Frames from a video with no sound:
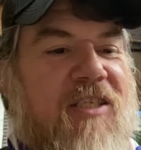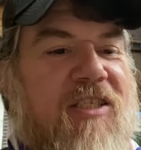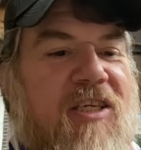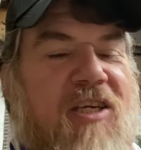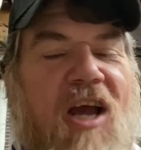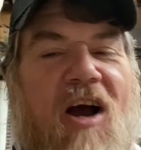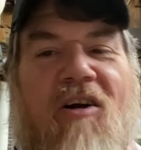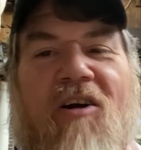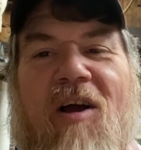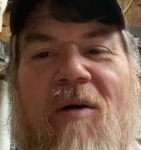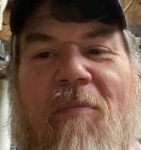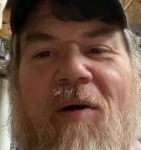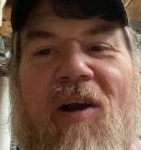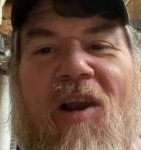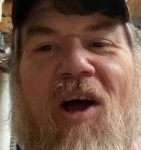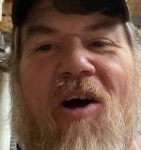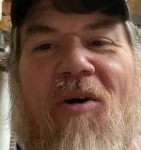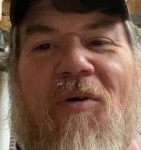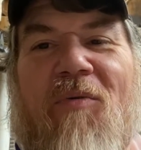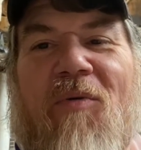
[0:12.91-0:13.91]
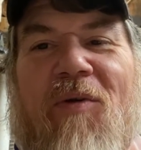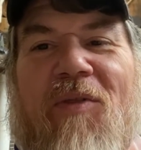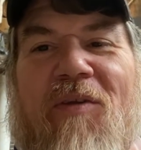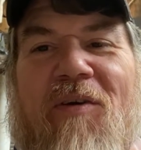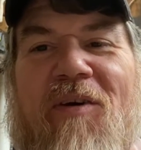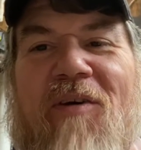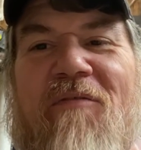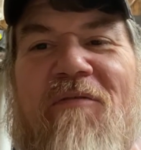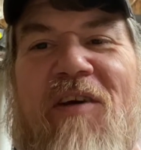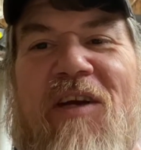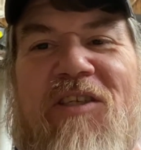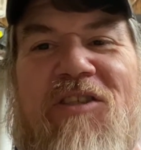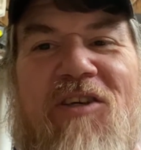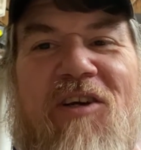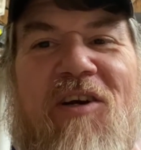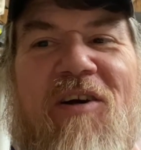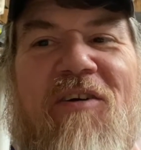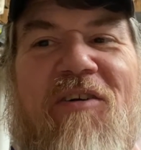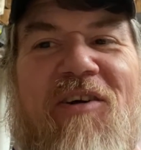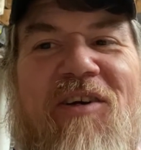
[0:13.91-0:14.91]
So y'all come along with the
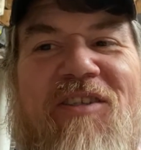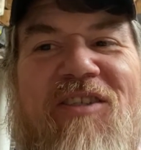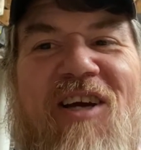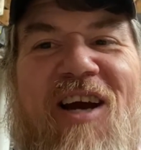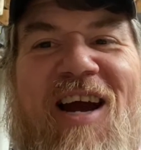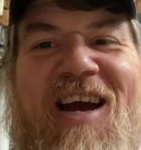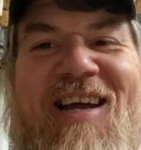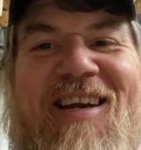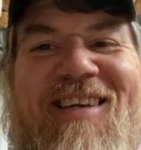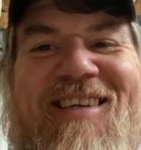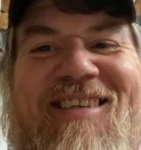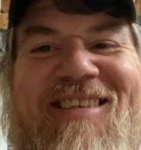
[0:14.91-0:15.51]
adventure on us, all right?